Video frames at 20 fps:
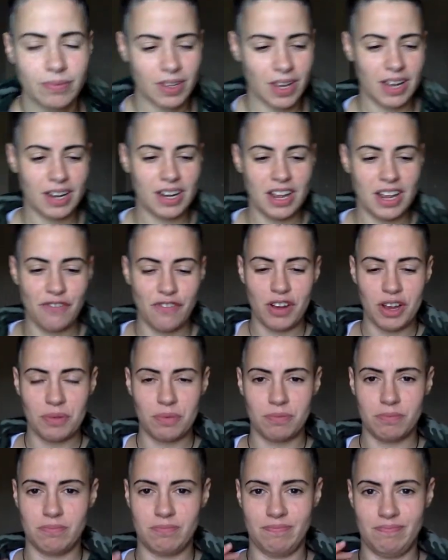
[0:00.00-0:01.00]
And
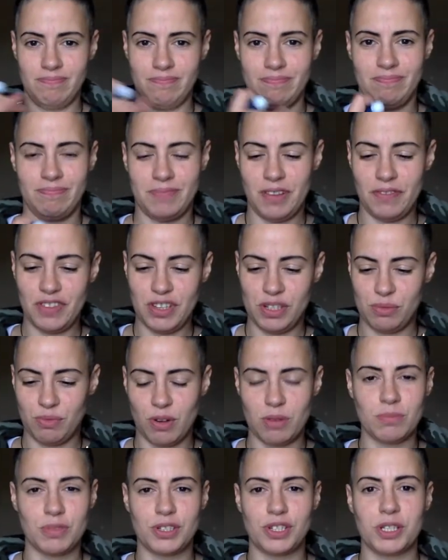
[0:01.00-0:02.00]
if this
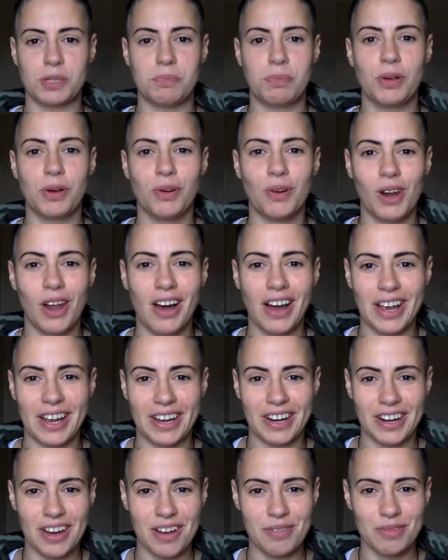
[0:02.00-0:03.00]
room was just pure light
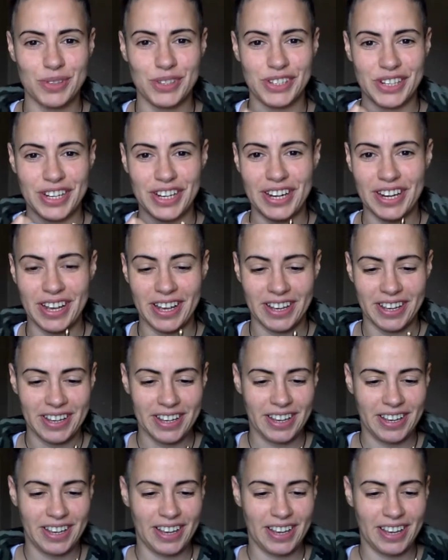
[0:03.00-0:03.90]
and I wasn't in it,